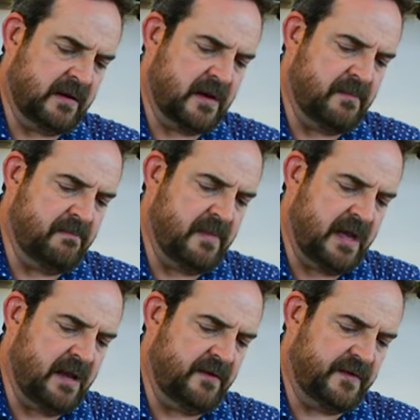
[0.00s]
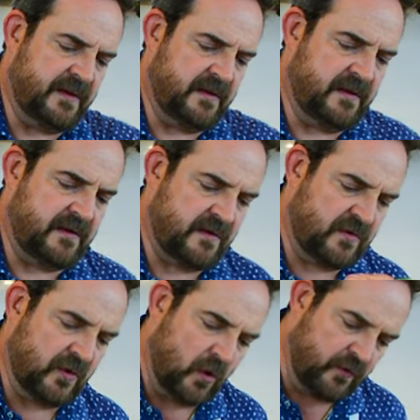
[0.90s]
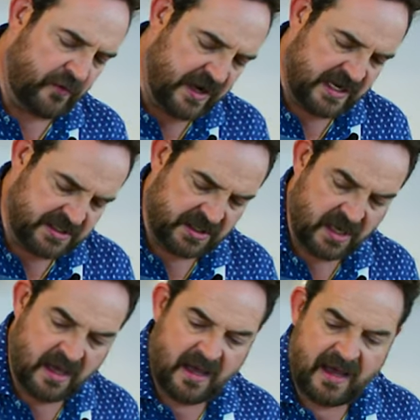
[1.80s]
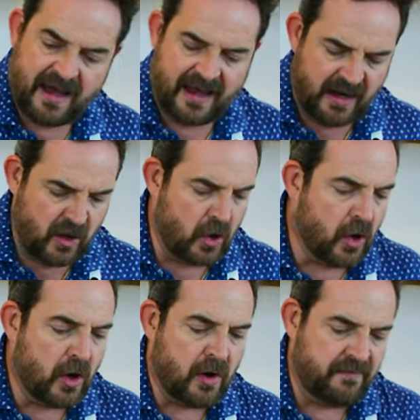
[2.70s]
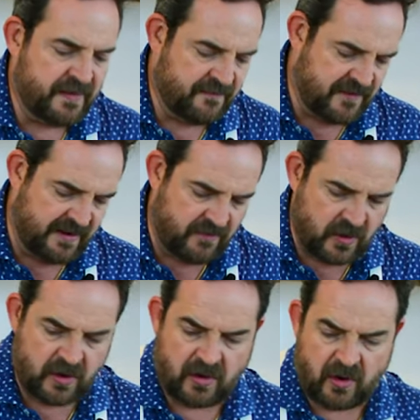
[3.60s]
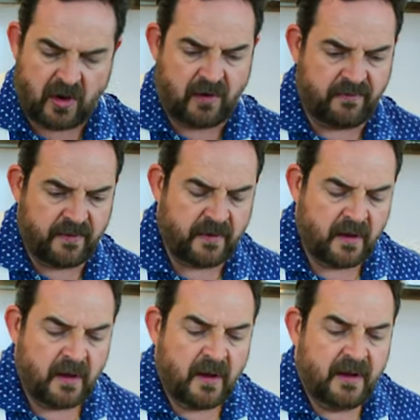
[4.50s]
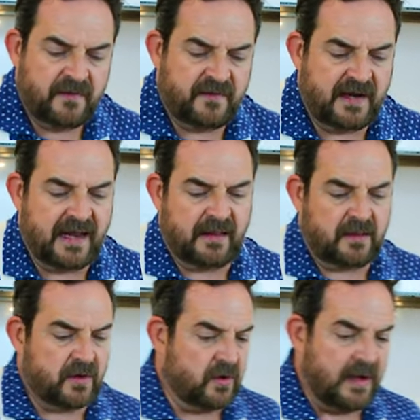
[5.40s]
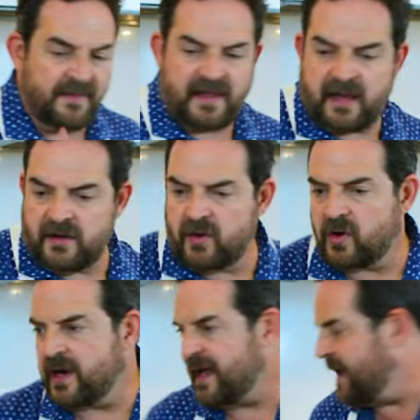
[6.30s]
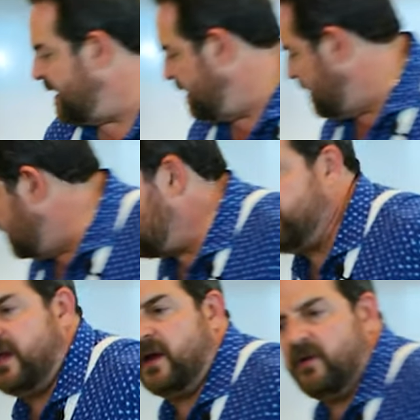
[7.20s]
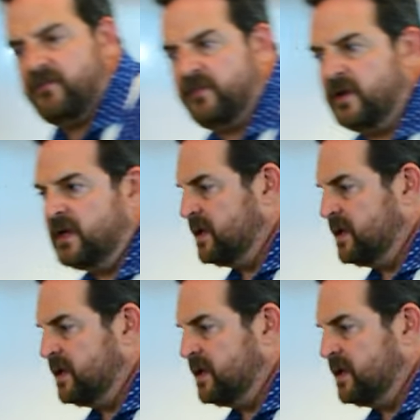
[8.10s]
amazing. This is so fresh. I love the flavor of cilantro. And then you're gonna add a little bit of